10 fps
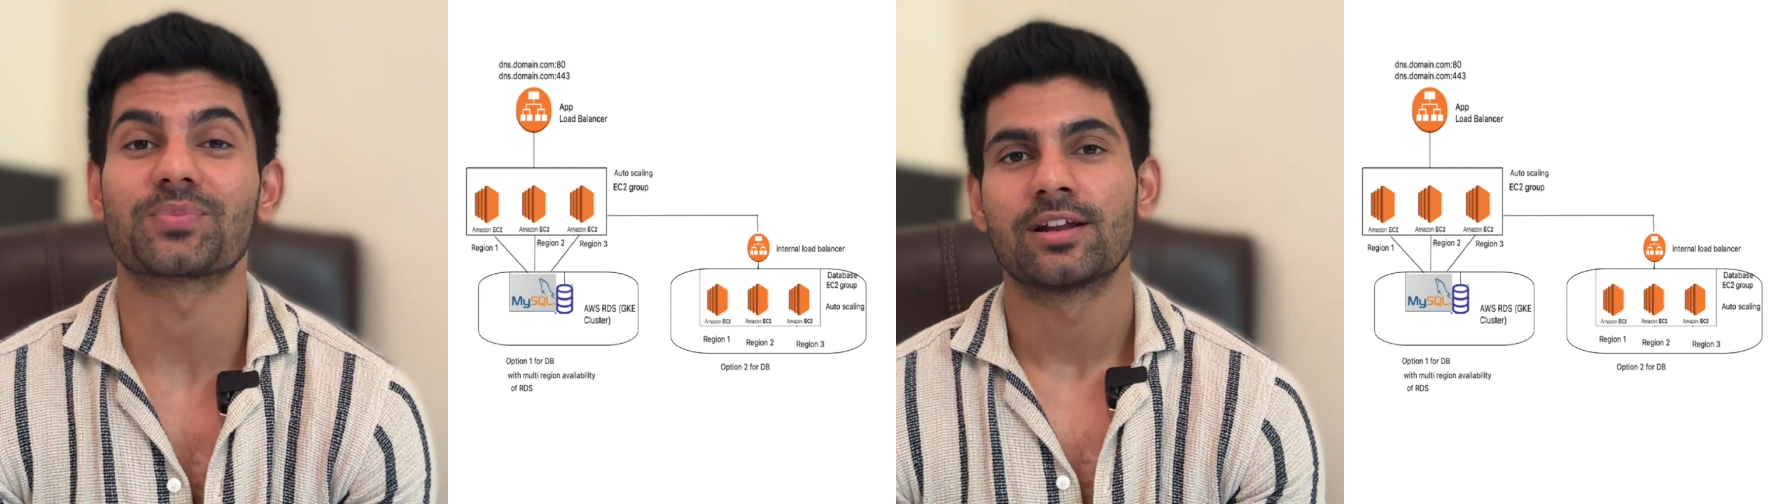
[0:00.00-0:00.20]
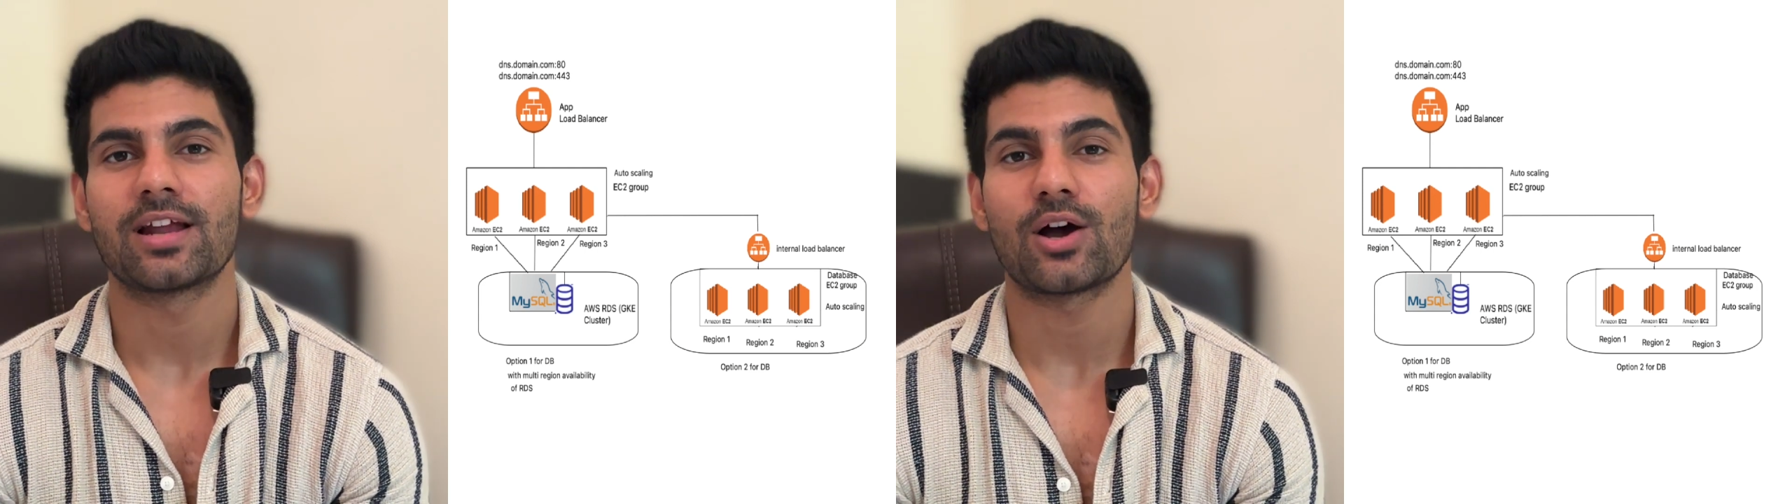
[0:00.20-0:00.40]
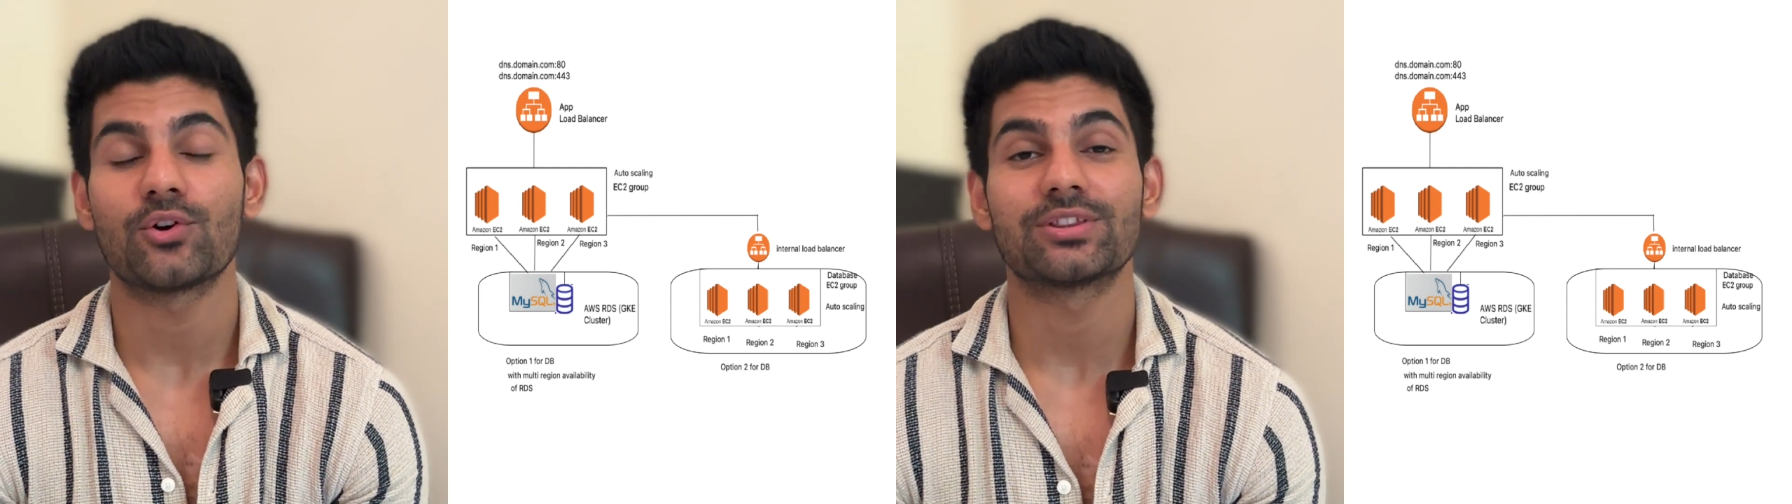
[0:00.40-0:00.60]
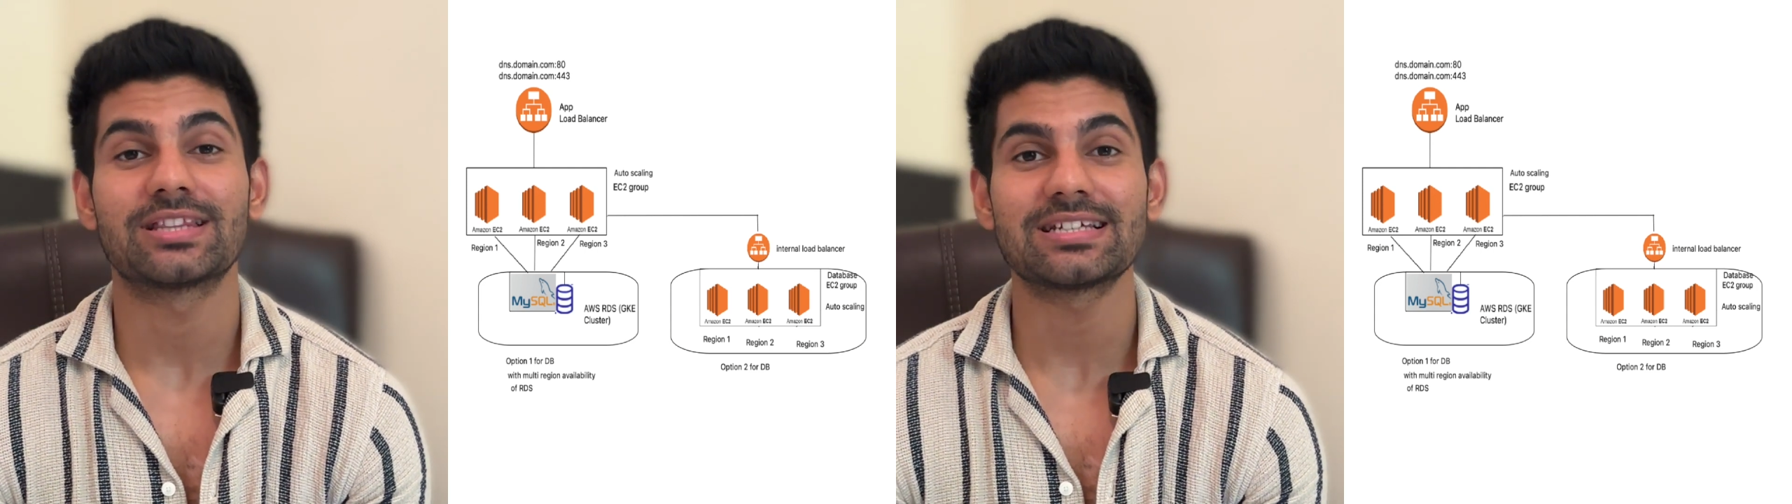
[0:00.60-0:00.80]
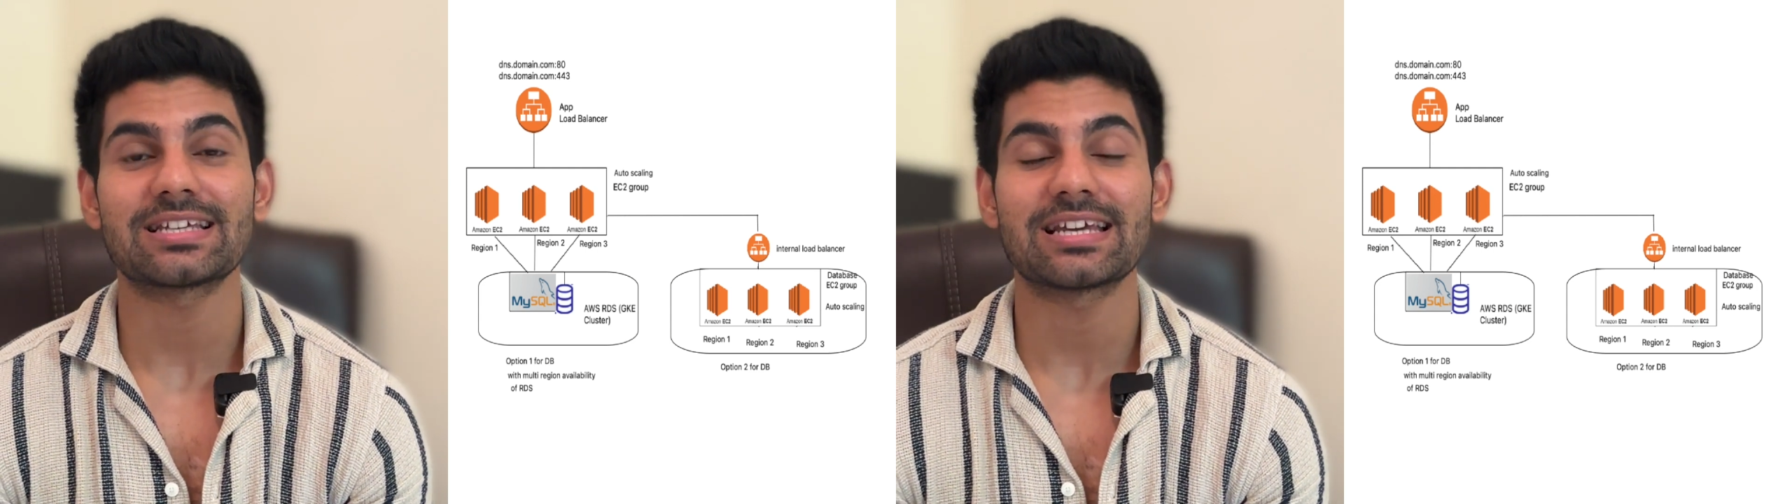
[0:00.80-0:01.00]
Now
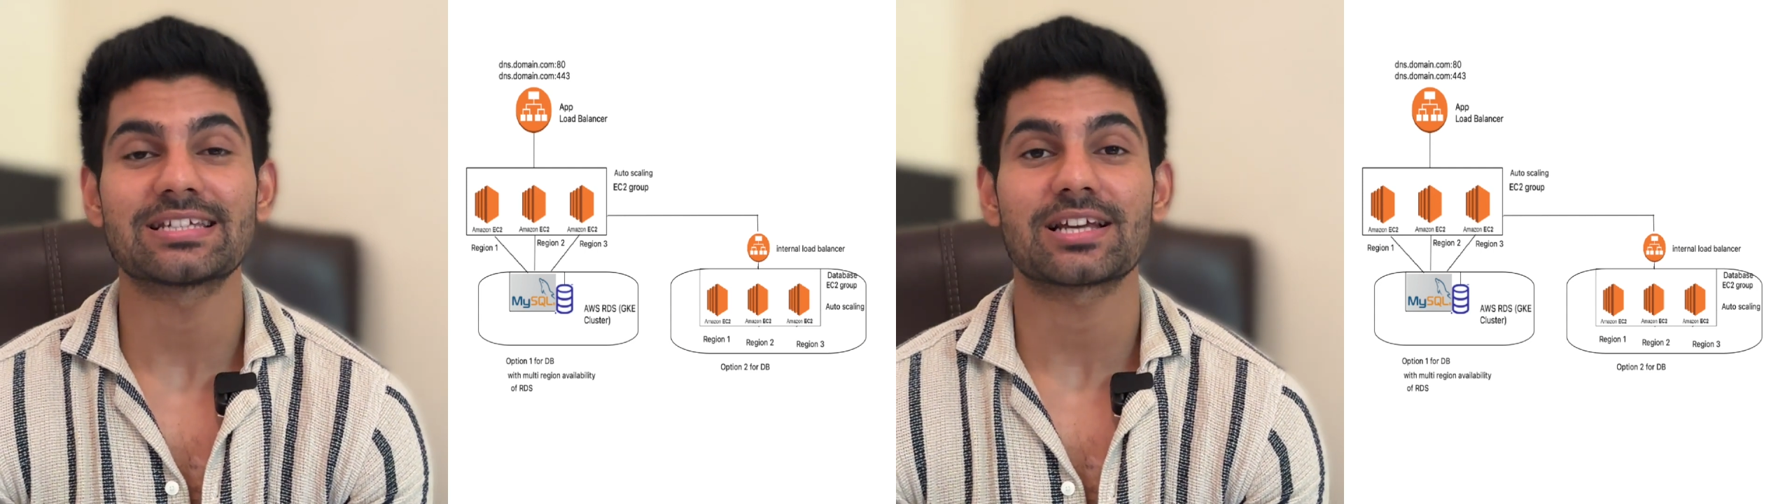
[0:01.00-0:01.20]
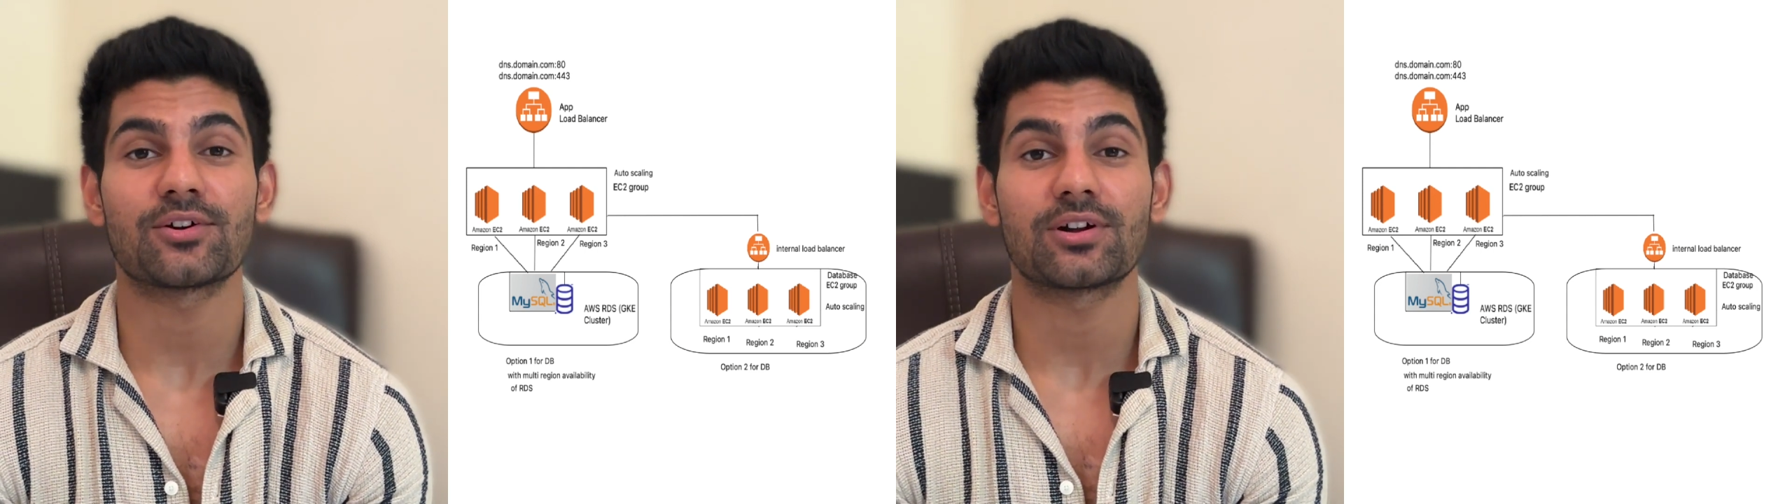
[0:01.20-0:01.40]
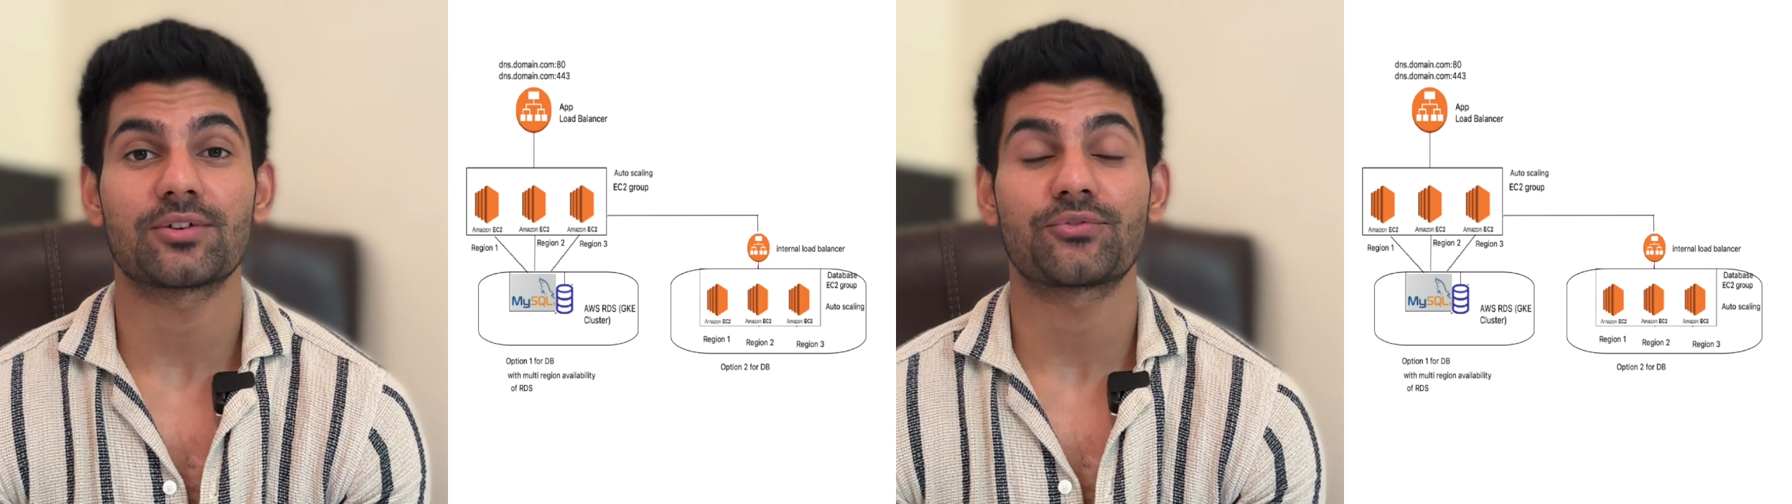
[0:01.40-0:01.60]
this is our